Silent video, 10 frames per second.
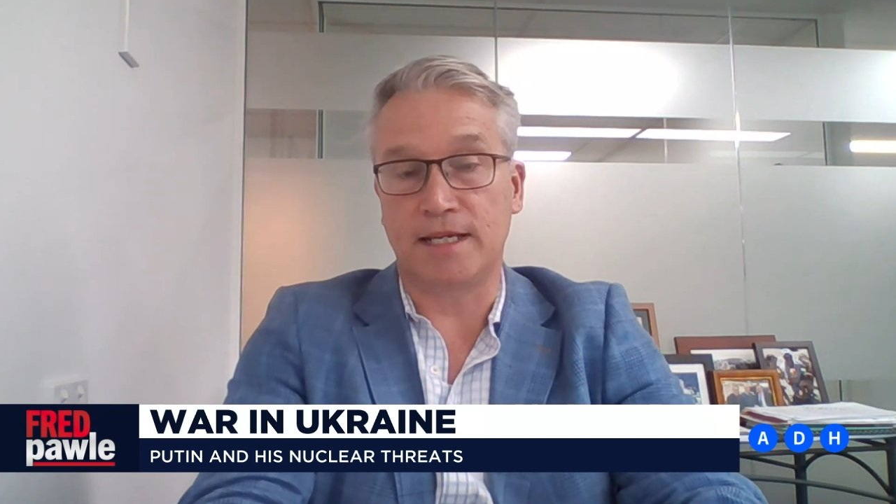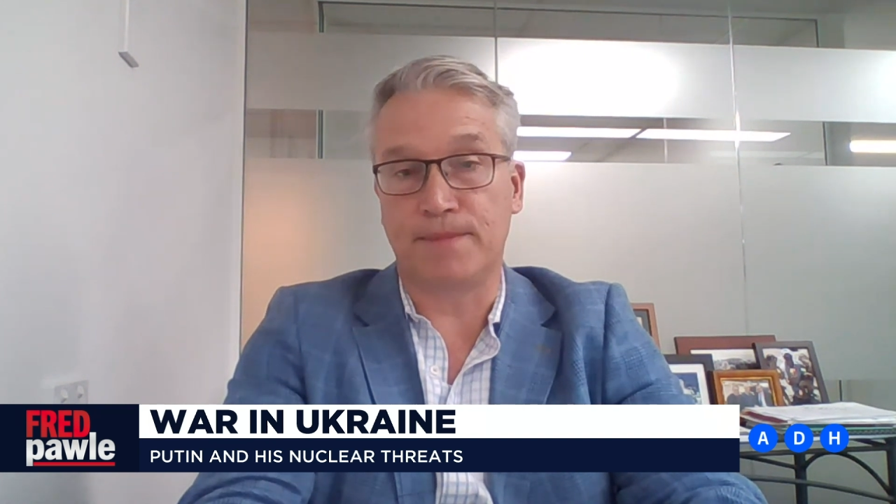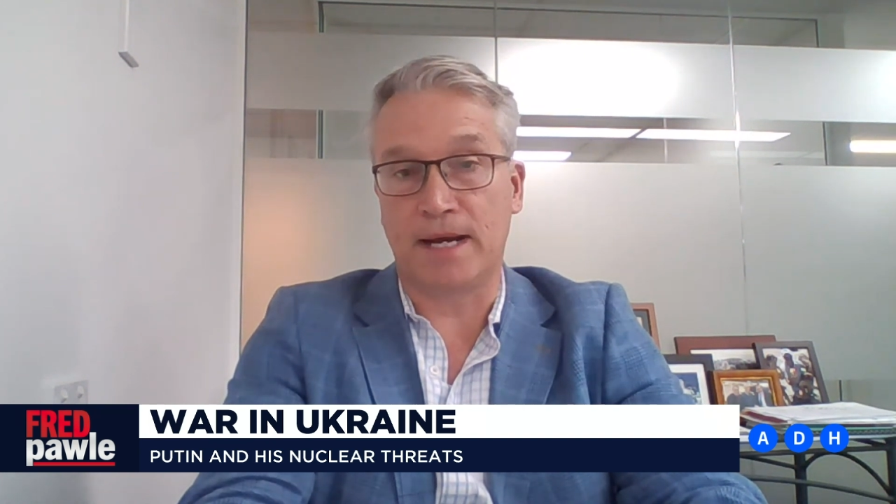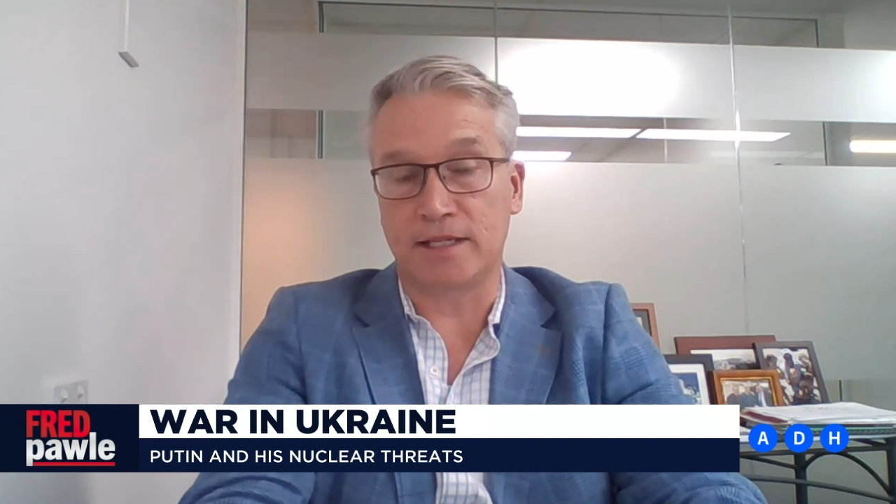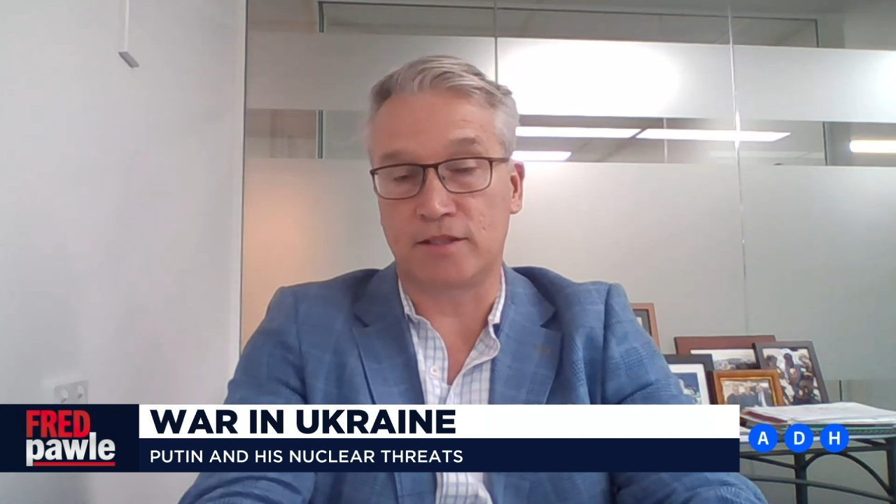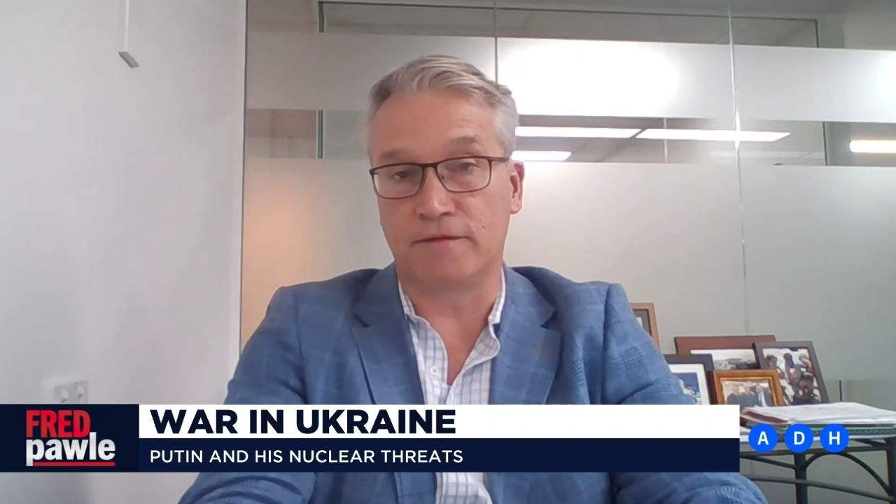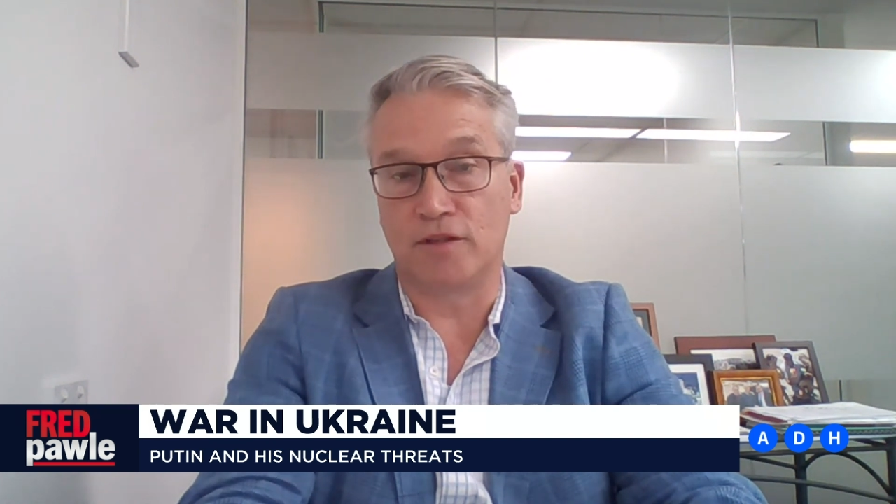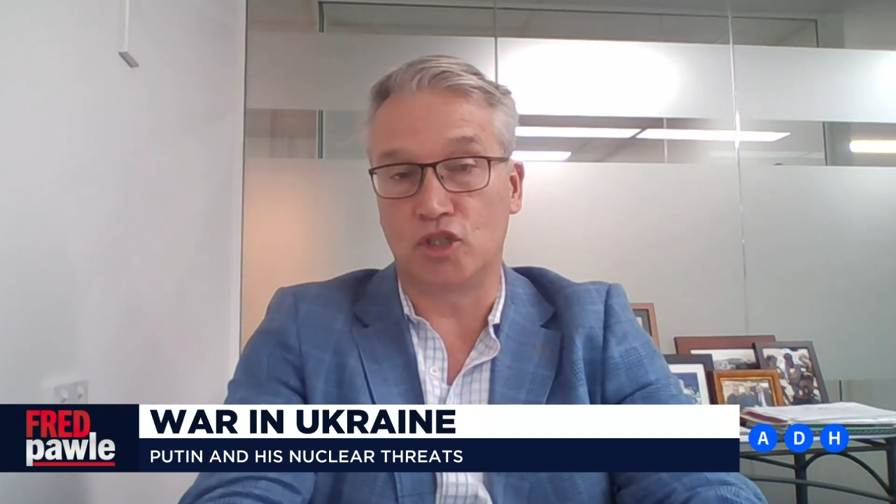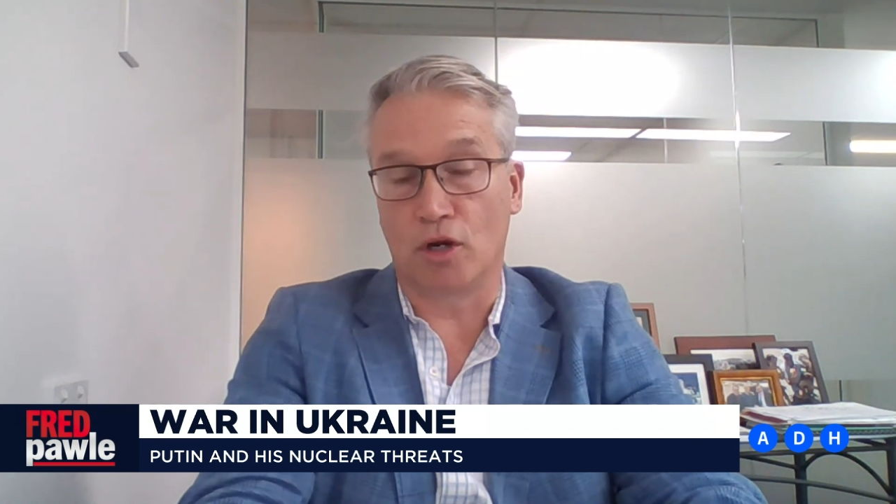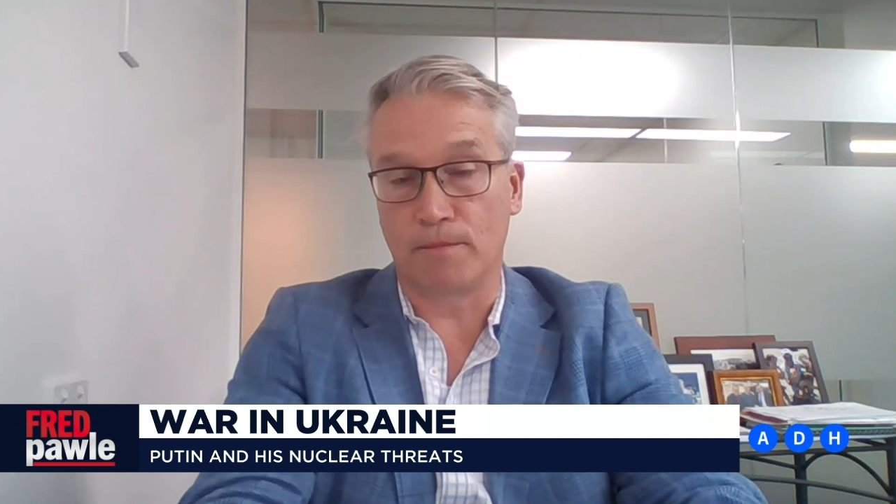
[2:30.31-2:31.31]
in parts of
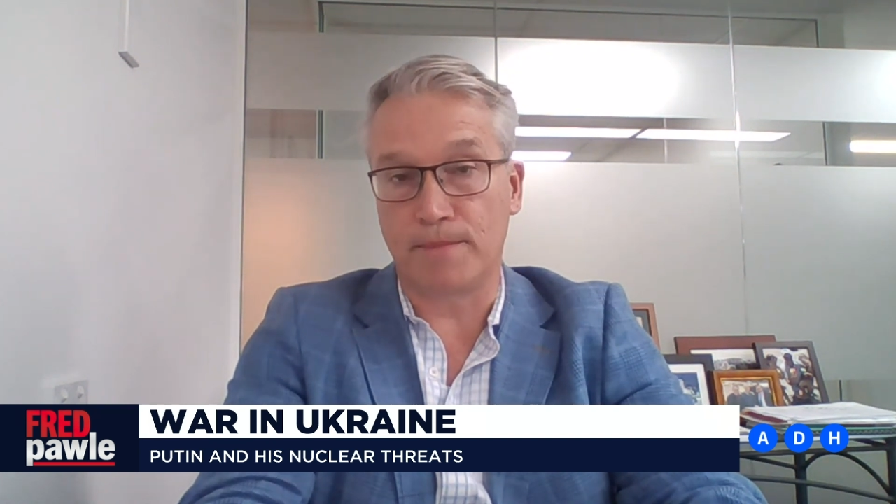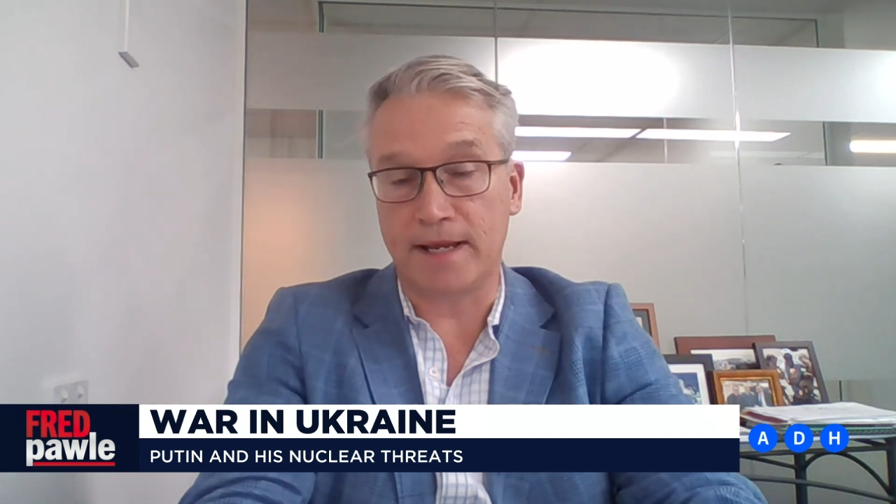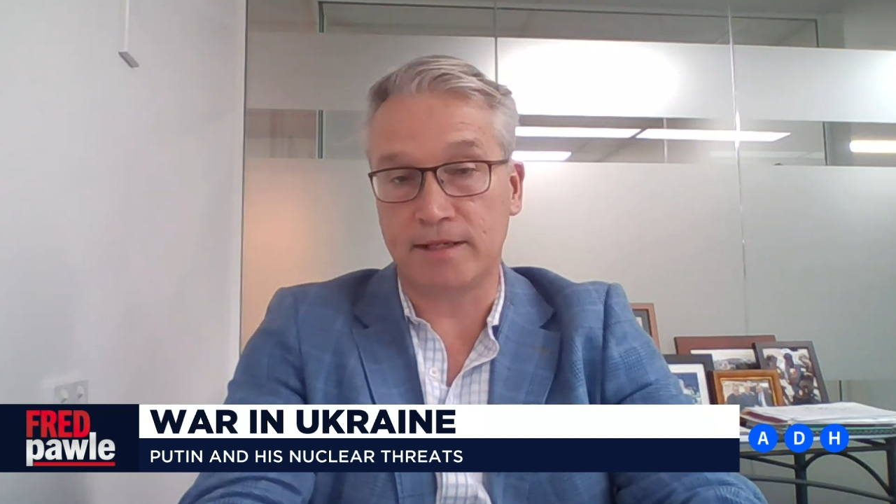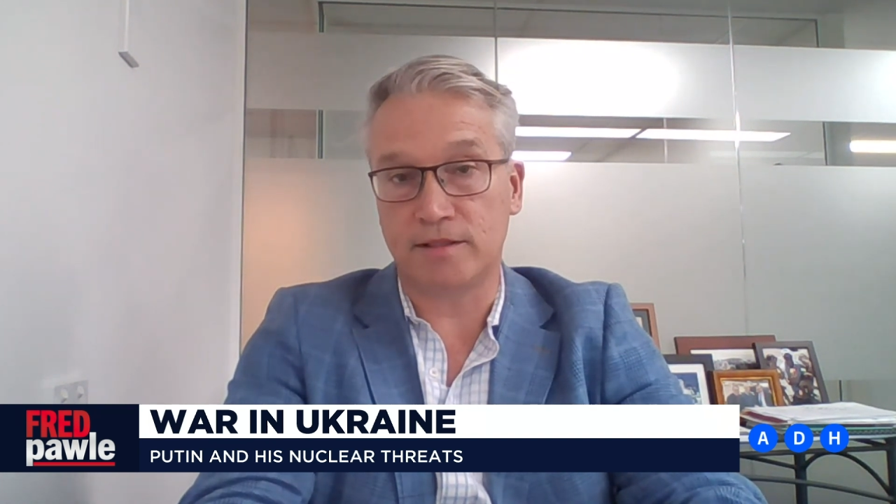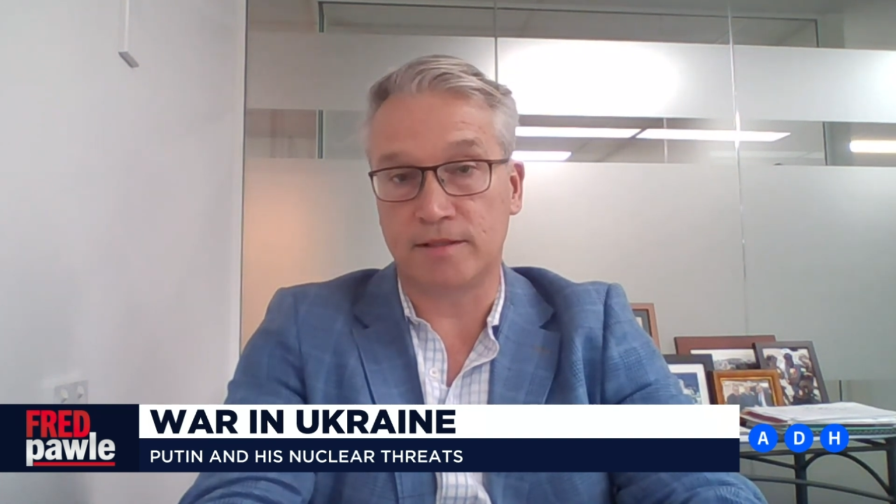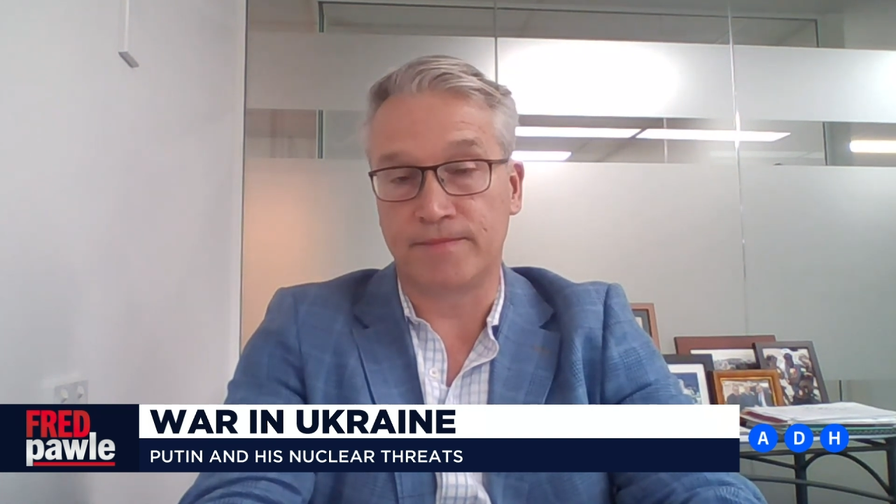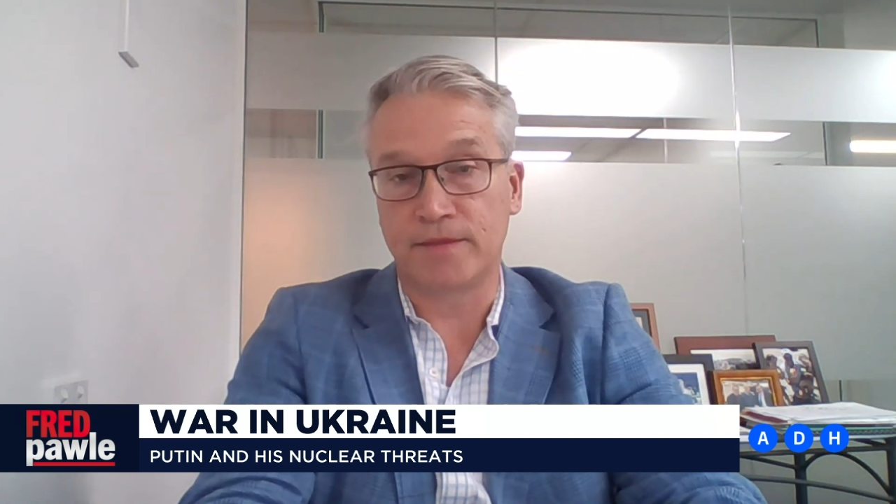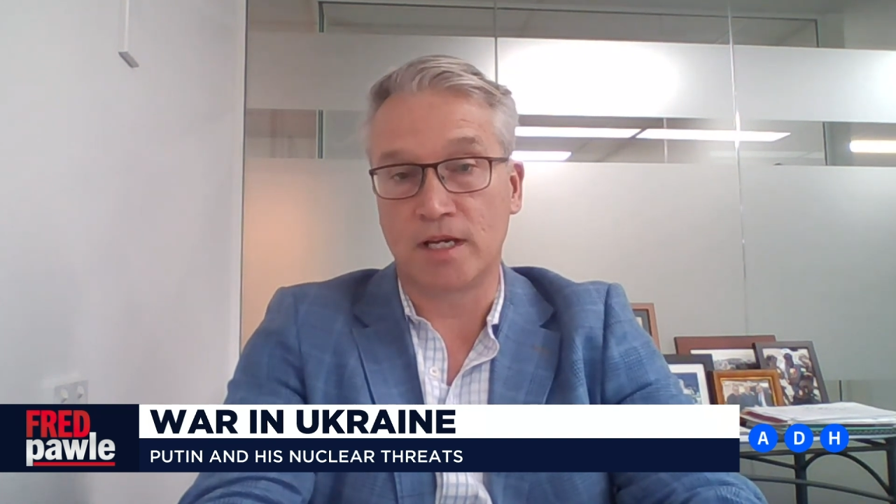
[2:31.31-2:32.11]
the Donbass